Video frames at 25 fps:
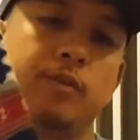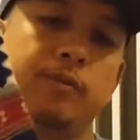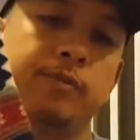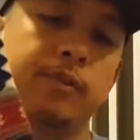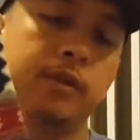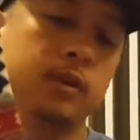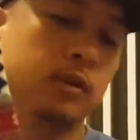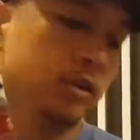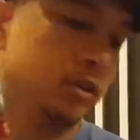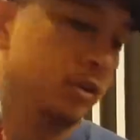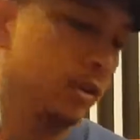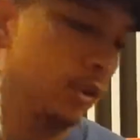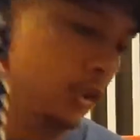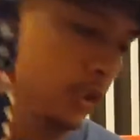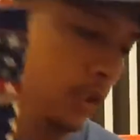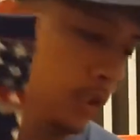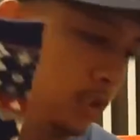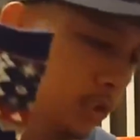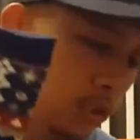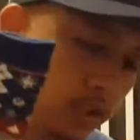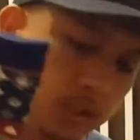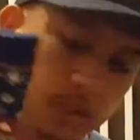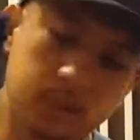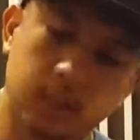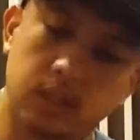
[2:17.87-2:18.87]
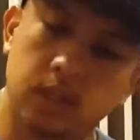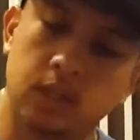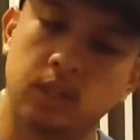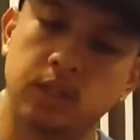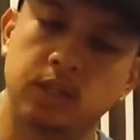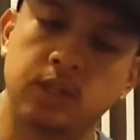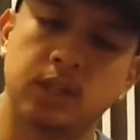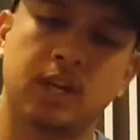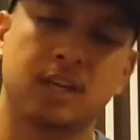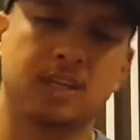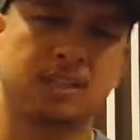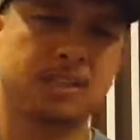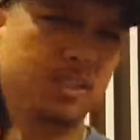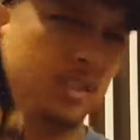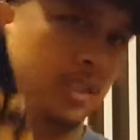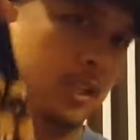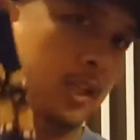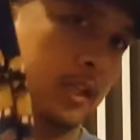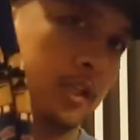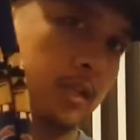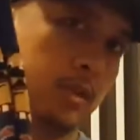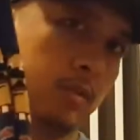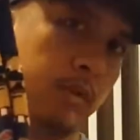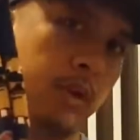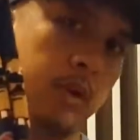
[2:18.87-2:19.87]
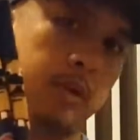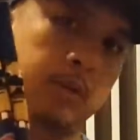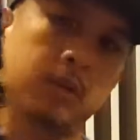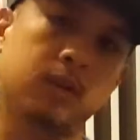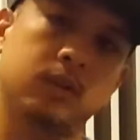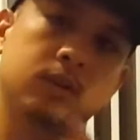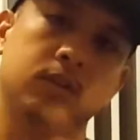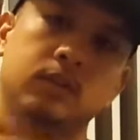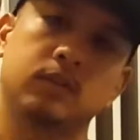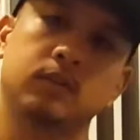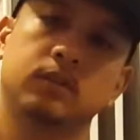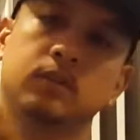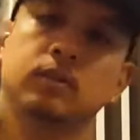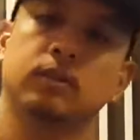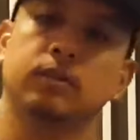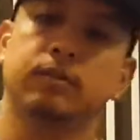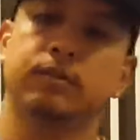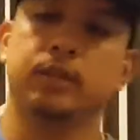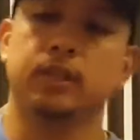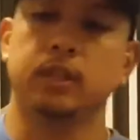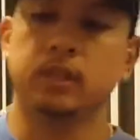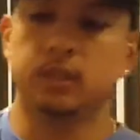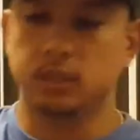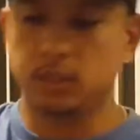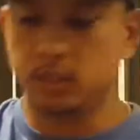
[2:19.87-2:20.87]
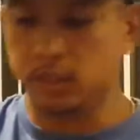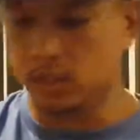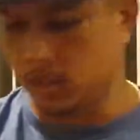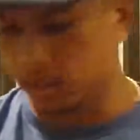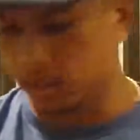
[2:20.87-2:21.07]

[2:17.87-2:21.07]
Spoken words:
feel to these. And you kind of see, you got the rain. I don't know if you can see